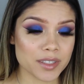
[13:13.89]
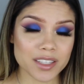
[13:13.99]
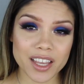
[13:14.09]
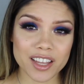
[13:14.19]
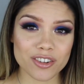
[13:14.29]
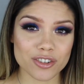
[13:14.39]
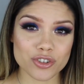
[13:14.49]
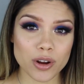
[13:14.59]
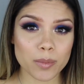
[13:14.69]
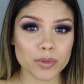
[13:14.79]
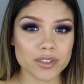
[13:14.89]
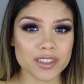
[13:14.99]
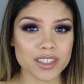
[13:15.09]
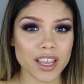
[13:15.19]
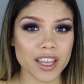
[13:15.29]
skin or troubled
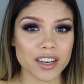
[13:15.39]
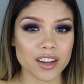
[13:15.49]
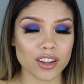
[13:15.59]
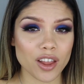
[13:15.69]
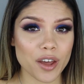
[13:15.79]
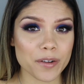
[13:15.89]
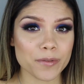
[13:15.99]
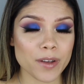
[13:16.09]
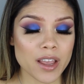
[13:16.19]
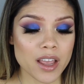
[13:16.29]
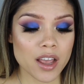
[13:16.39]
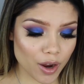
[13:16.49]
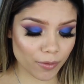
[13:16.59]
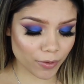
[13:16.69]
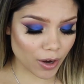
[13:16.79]
skin, a lot of
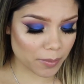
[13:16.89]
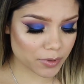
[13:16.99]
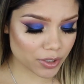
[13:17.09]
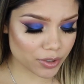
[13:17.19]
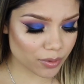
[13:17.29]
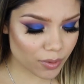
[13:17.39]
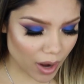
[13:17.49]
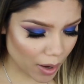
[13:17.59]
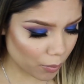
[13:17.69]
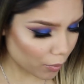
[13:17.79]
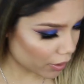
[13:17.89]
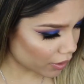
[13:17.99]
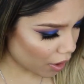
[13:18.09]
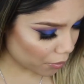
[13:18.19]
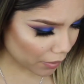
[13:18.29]
cover up to do, I would
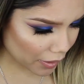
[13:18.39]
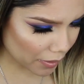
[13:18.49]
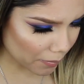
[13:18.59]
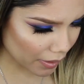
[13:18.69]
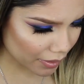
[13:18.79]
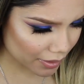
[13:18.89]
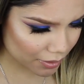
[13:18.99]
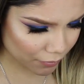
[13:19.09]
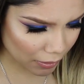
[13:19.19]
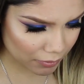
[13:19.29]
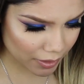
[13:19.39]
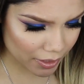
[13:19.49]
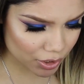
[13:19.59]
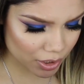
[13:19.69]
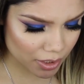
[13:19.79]
not recommend this
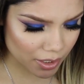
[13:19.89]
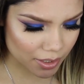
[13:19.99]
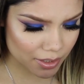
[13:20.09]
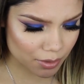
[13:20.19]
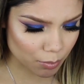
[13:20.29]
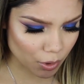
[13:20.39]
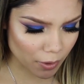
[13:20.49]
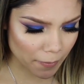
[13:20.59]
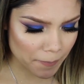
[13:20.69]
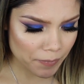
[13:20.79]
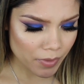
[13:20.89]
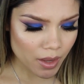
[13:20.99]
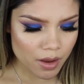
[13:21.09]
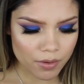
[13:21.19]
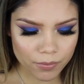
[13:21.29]
foundation. It's more
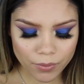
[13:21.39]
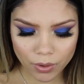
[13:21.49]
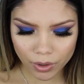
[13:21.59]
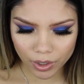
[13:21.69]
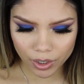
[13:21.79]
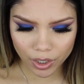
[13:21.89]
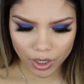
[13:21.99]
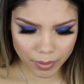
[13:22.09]
for